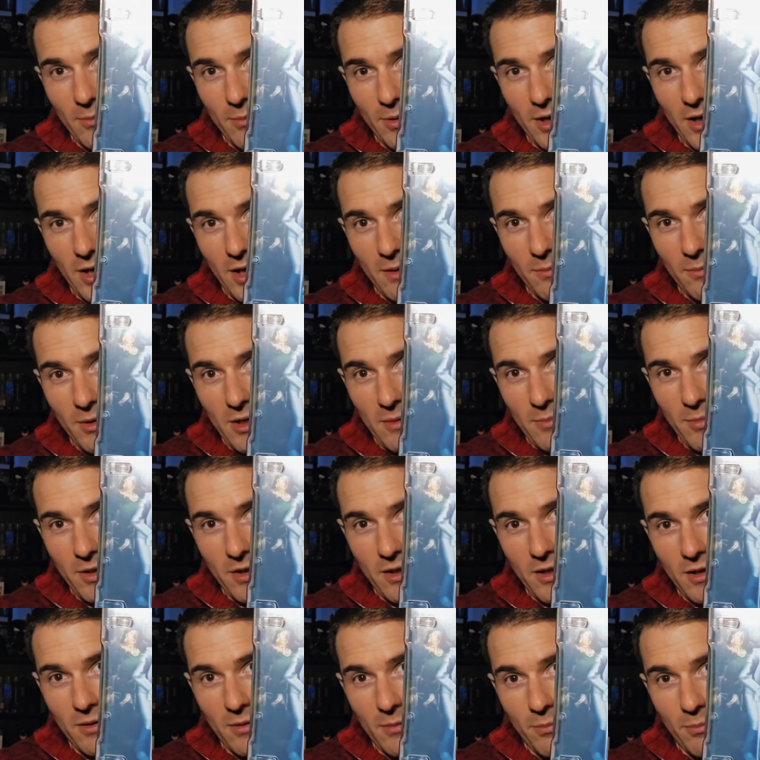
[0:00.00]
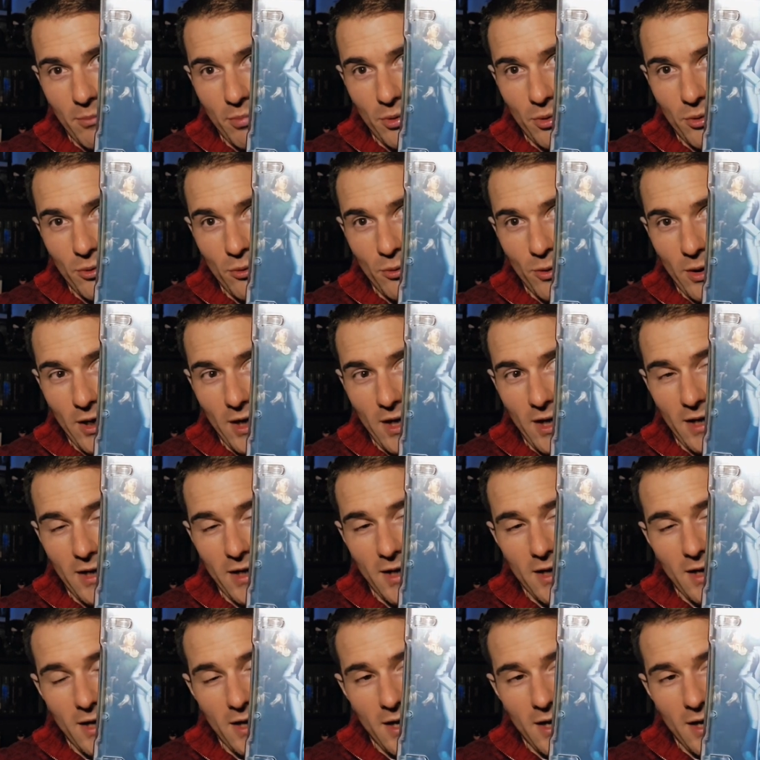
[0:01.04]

behind me, but the Blu-ray